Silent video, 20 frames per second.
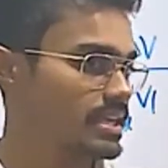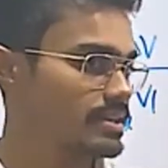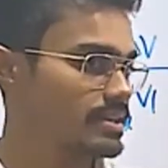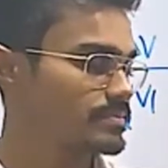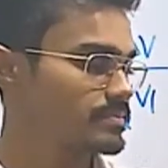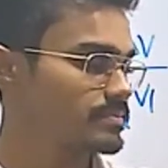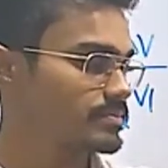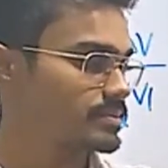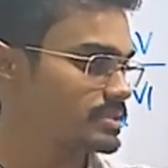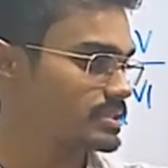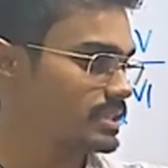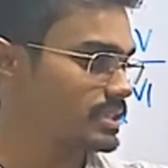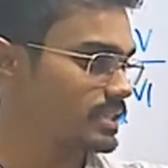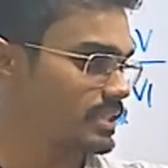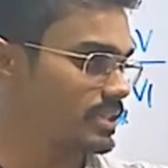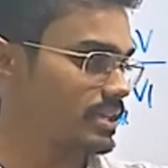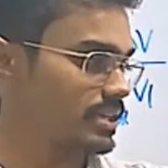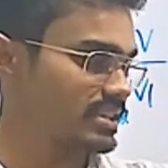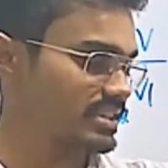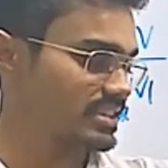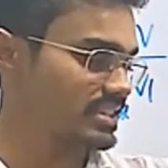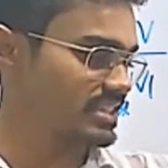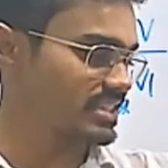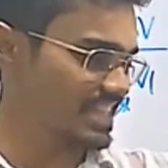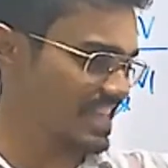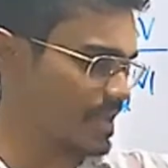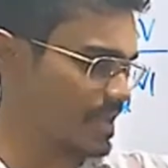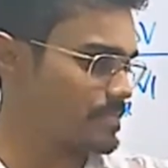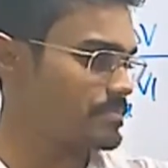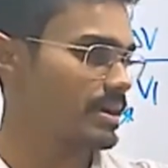the same
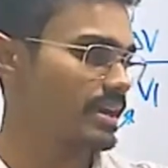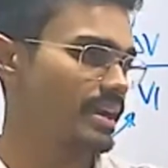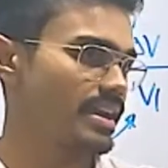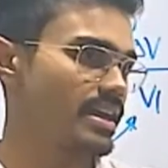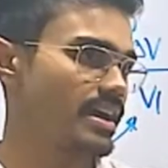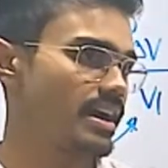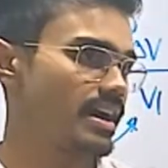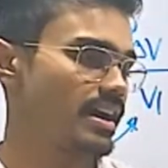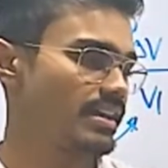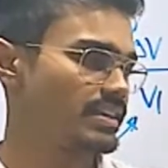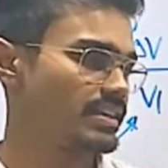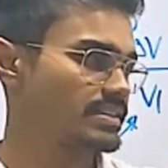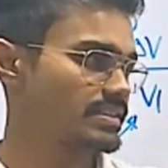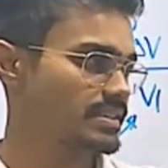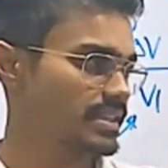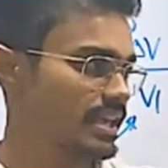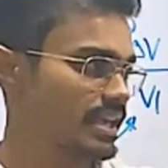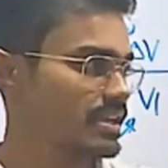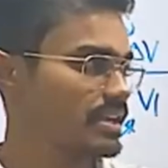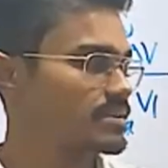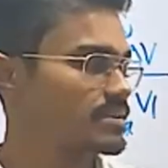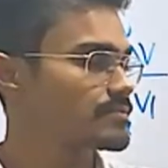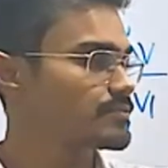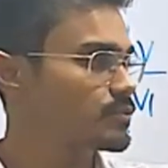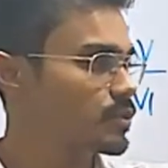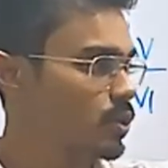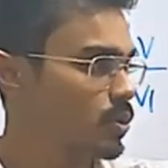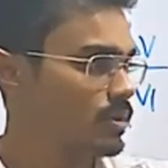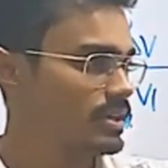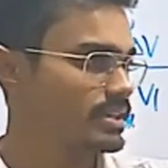idea is taken
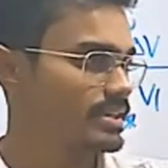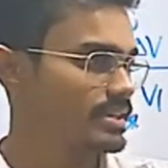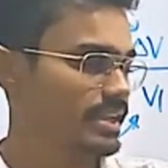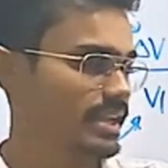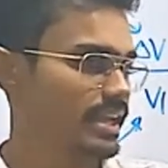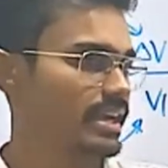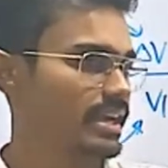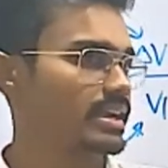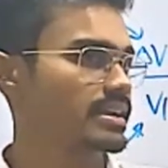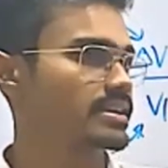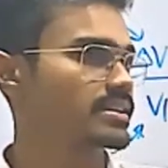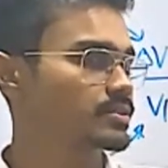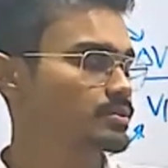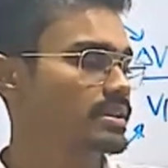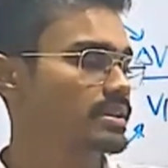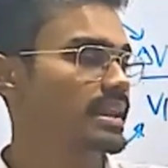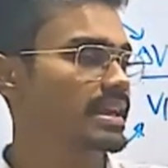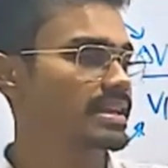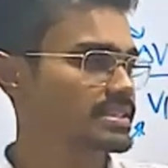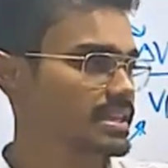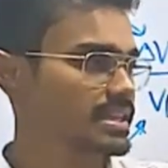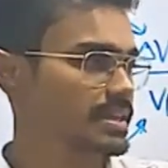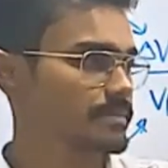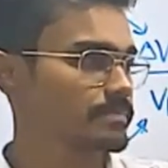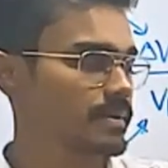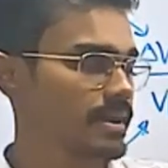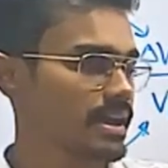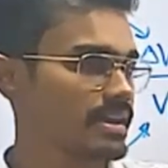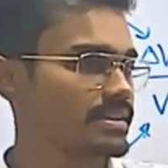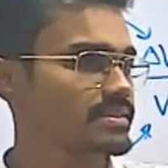to the next step as